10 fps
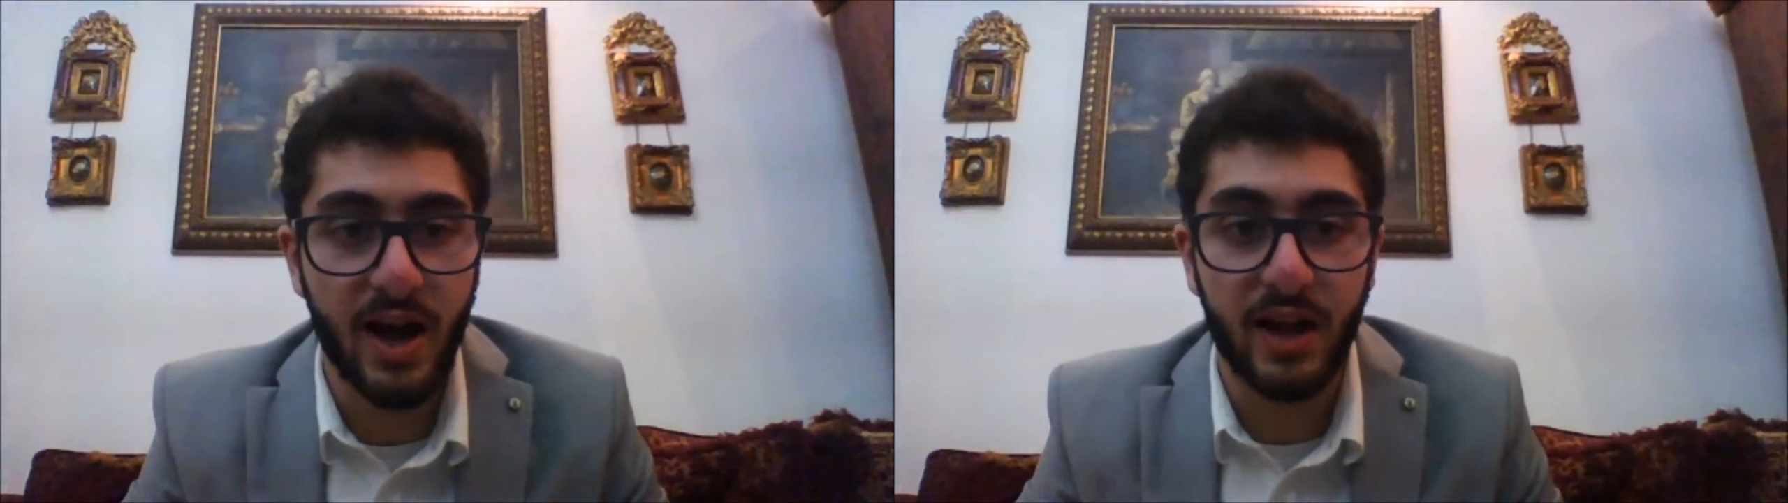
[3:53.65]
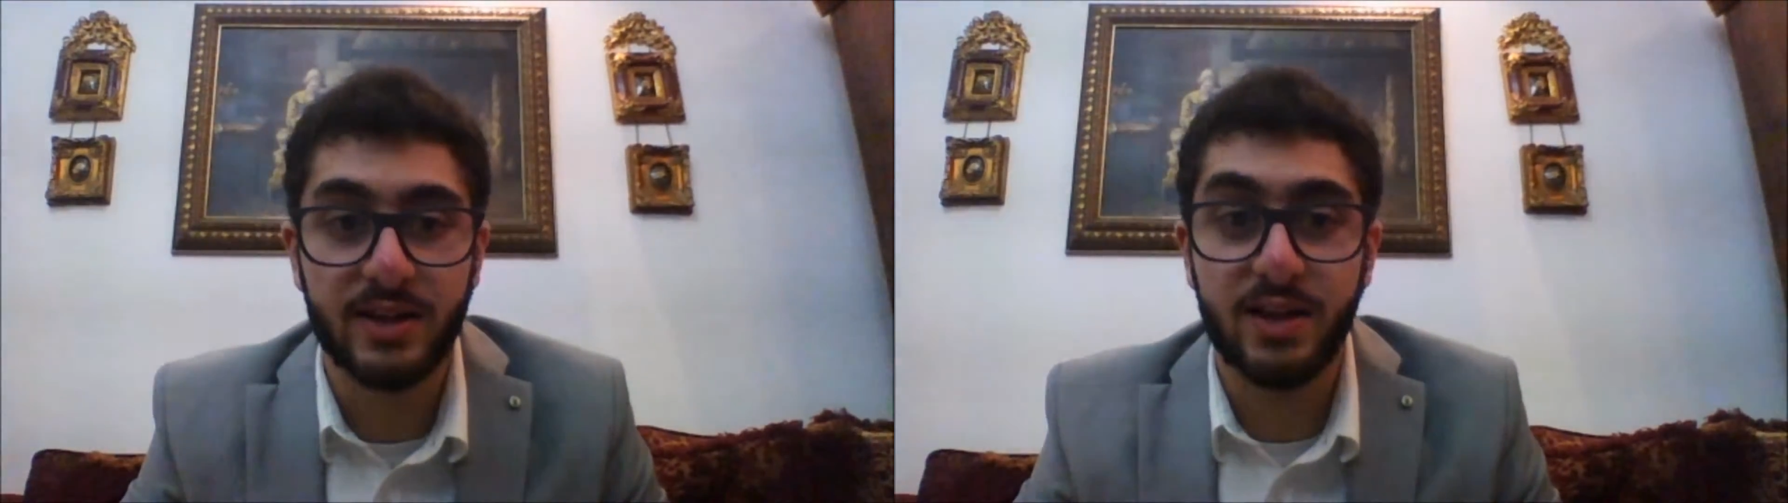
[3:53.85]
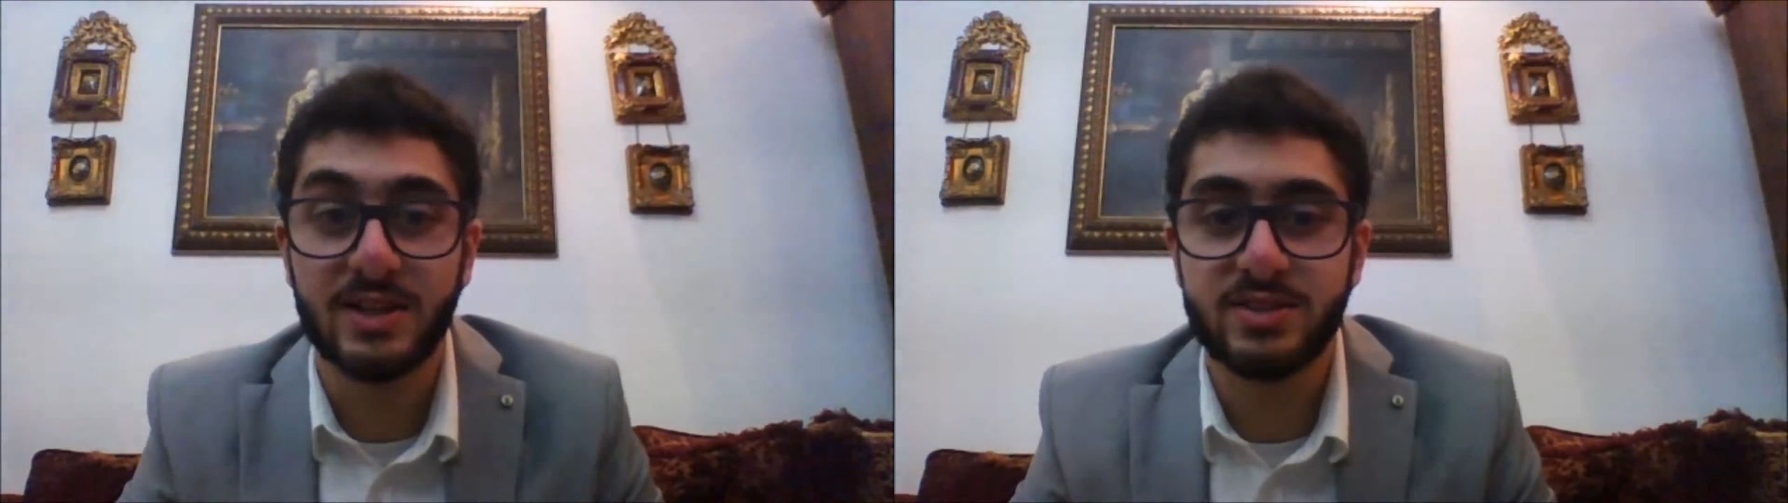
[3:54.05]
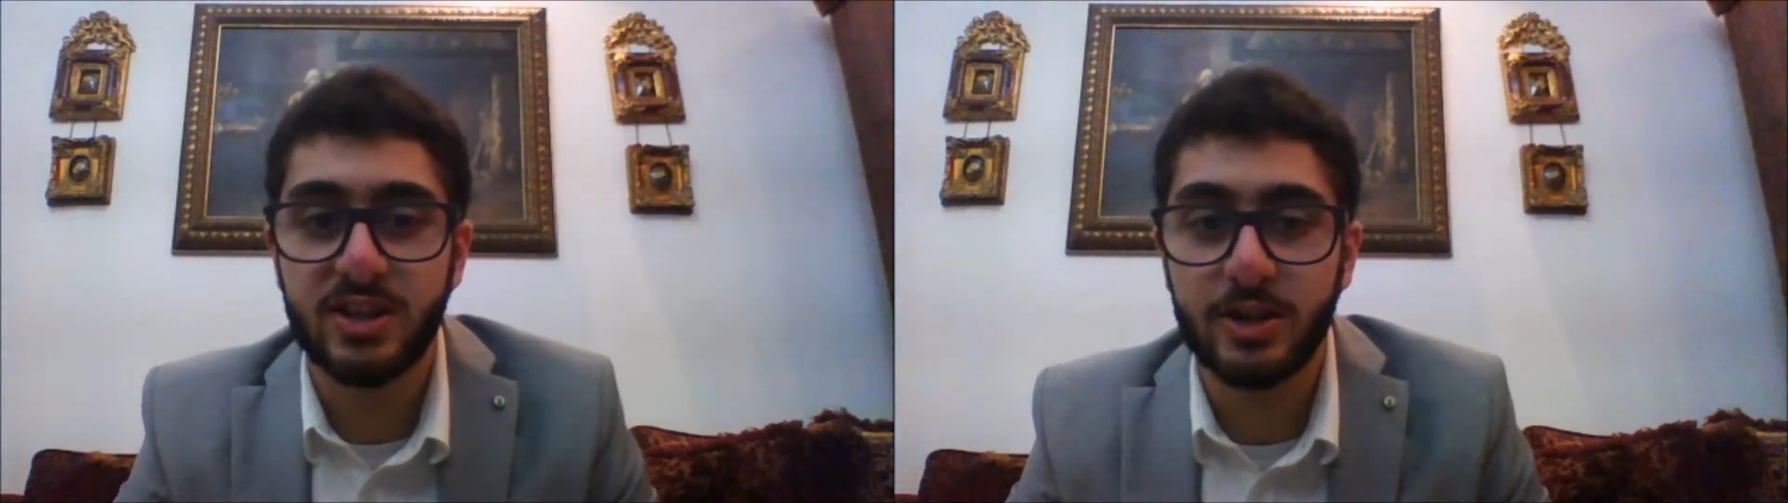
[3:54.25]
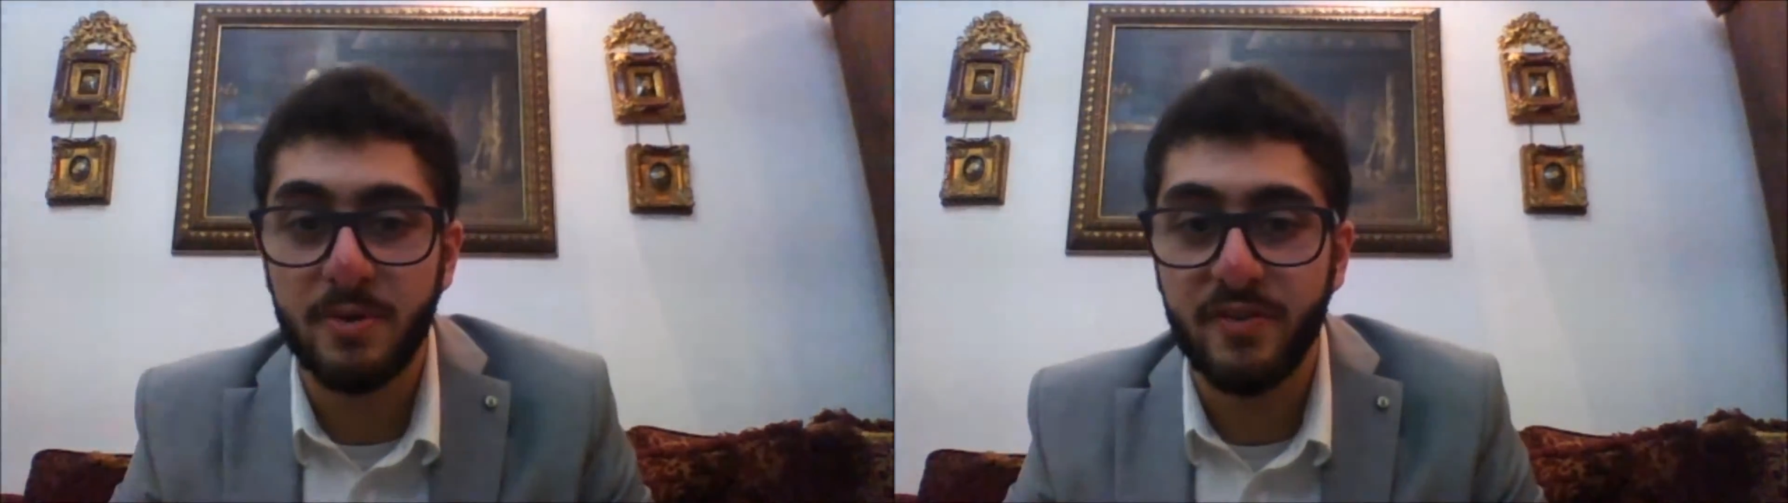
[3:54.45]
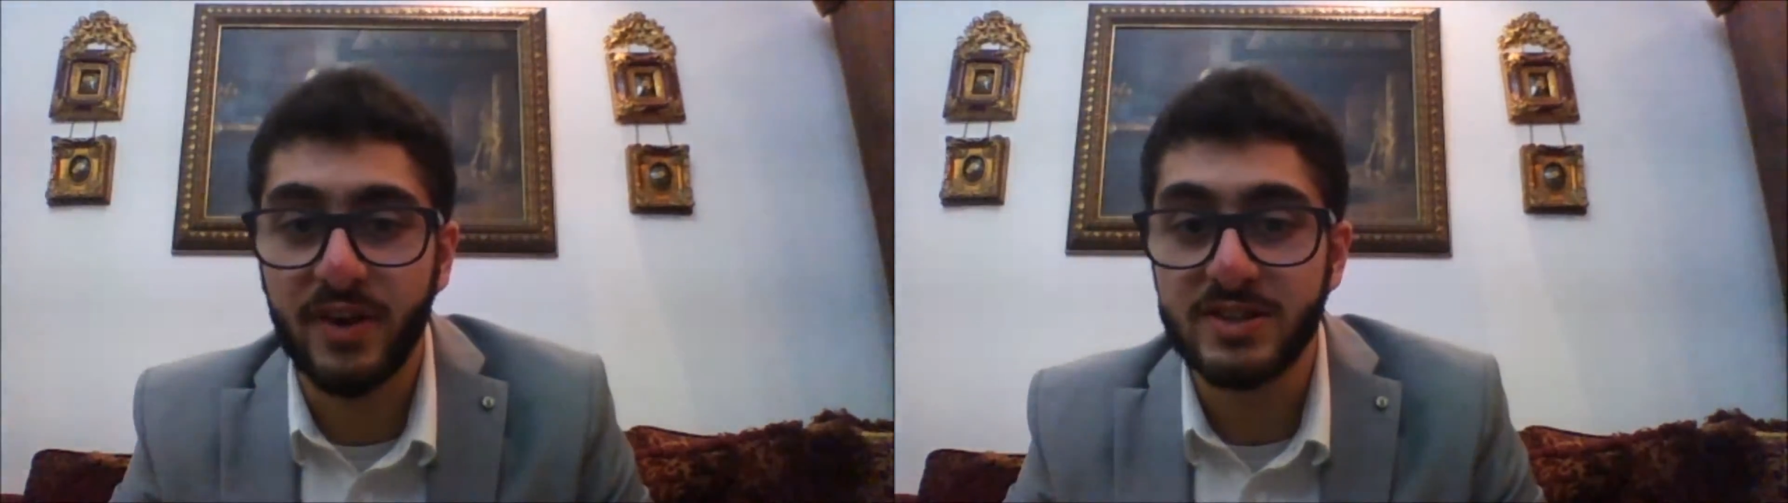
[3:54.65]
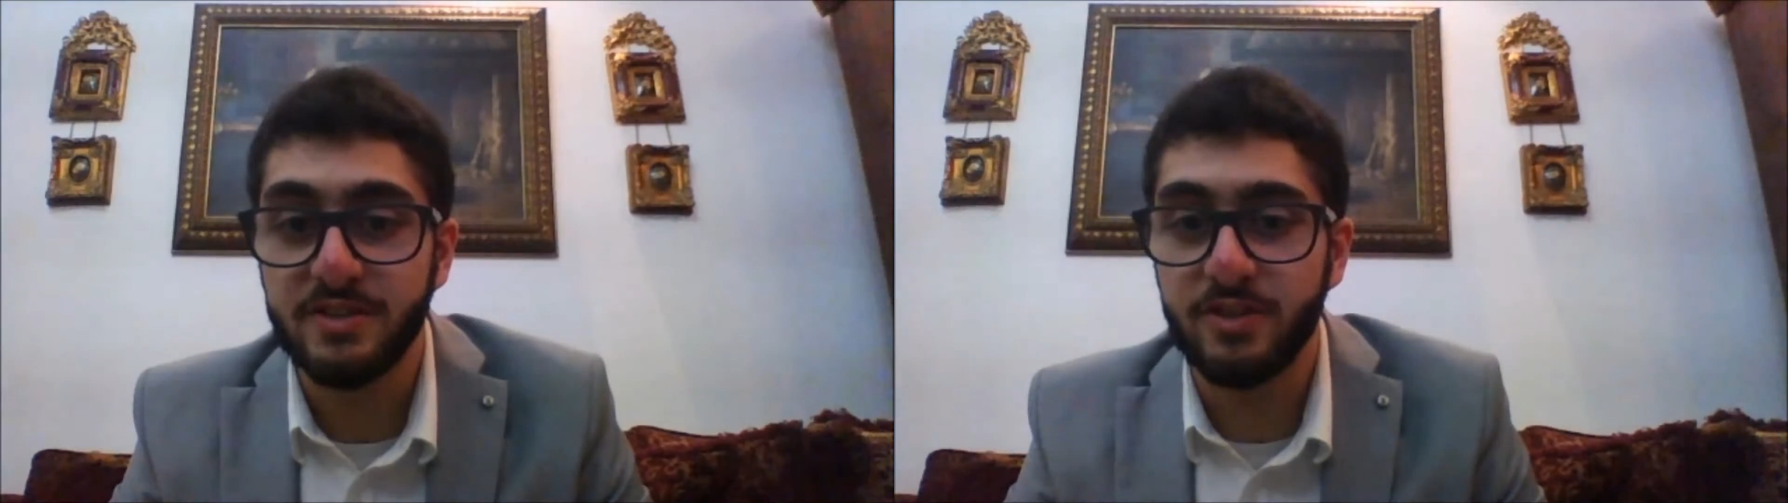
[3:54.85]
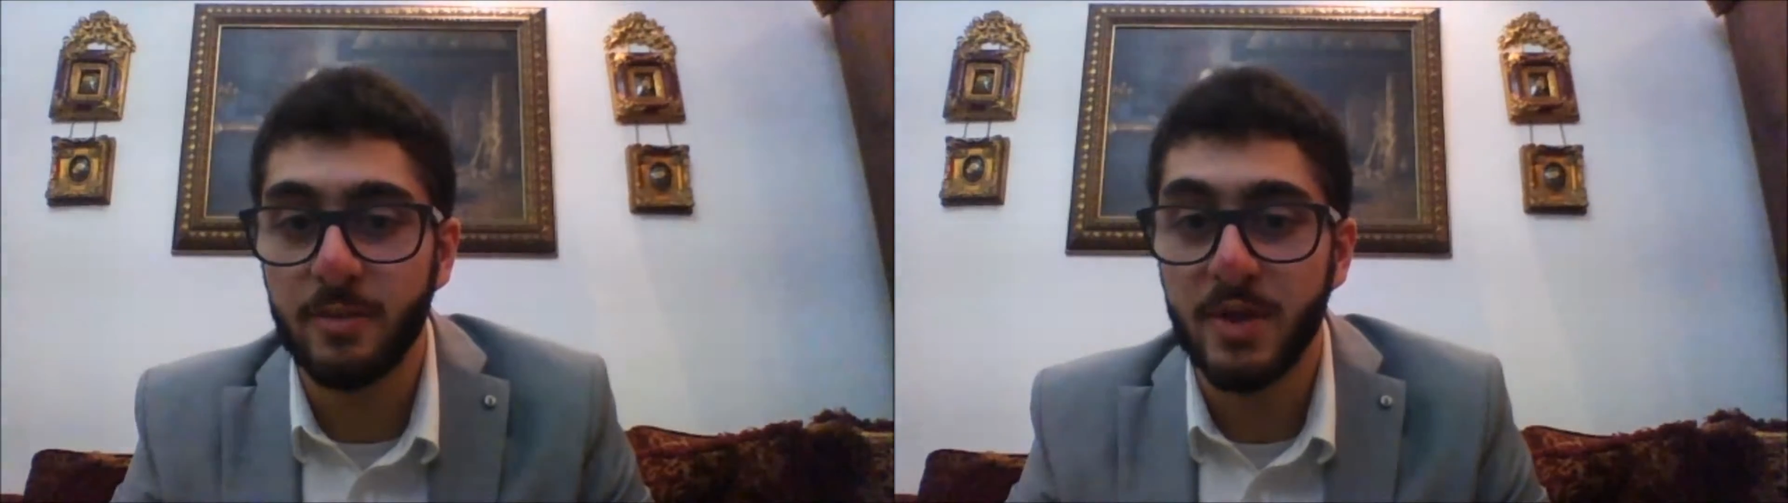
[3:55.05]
and Alexandra Prefazi from the